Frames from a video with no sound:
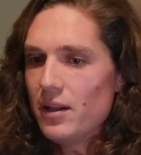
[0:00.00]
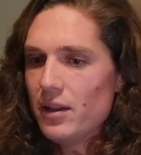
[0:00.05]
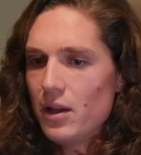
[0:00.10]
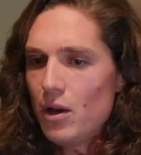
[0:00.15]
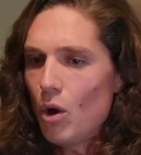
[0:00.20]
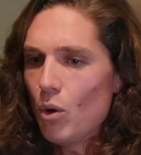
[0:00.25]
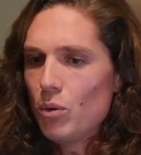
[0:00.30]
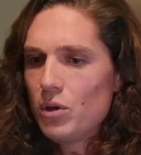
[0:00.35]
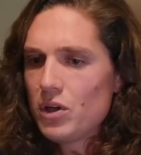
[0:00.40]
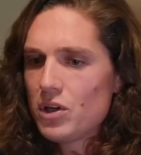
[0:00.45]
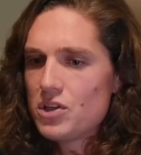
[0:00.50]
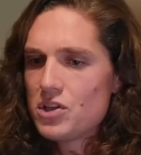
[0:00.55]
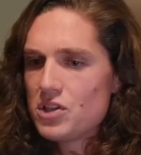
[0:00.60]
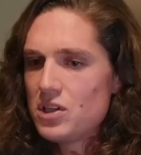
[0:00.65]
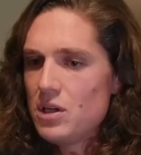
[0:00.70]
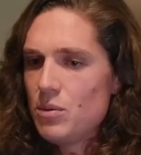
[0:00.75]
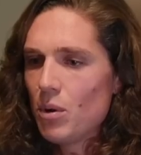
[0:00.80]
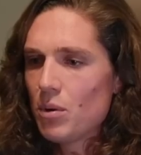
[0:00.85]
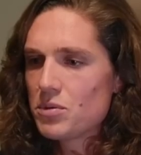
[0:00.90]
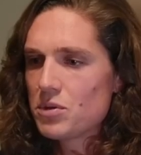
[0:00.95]
and no one could
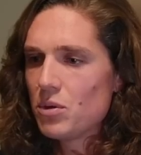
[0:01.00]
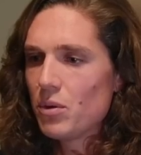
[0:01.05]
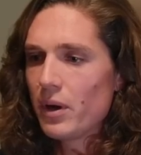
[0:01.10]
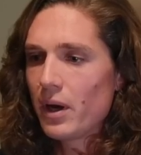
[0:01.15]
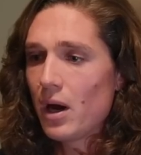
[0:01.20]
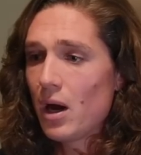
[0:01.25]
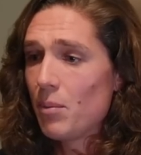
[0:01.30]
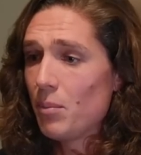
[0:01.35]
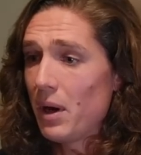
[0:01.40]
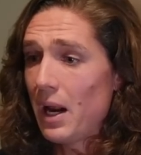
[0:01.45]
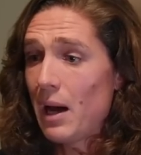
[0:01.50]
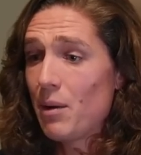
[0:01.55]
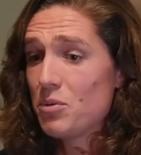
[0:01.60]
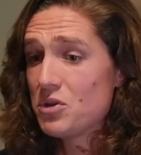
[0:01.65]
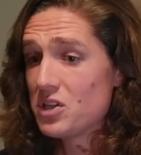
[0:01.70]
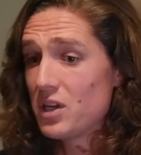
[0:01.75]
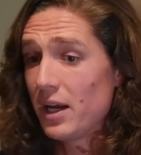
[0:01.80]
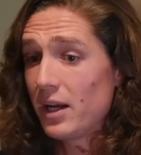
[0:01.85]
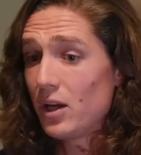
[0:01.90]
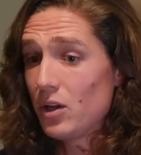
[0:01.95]
see what was going on, but I
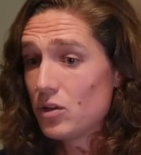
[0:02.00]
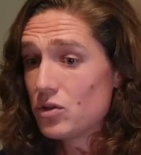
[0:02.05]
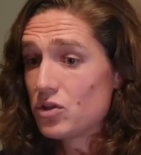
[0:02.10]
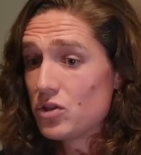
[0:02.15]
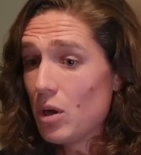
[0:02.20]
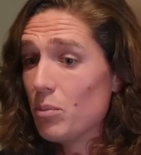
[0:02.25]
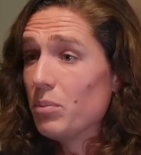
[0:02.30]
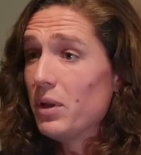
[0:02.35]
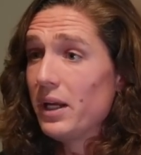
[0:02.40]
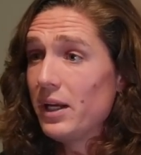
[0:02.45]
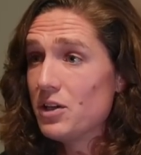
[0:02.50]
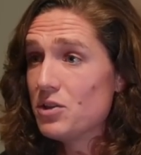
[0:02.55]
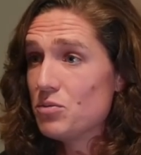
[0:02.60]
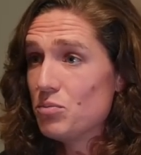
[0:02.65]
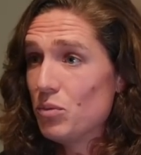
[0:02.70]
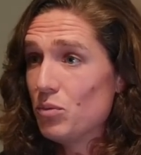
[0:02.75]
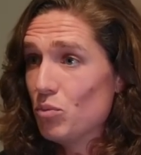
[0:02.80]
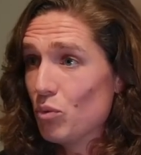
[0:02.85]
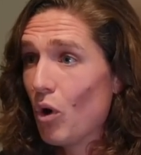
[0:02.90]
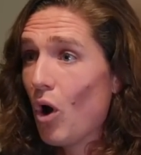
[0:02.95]
was like something is
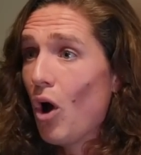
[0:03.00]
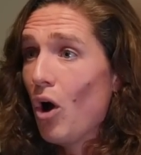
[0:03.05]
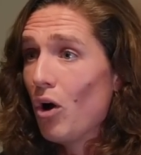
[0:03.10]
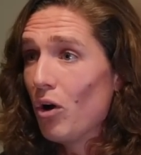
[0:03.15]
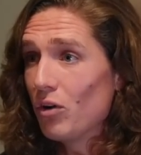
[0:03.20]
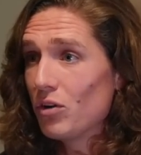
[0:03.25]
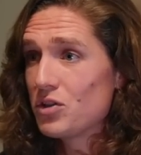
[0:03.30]
wrong.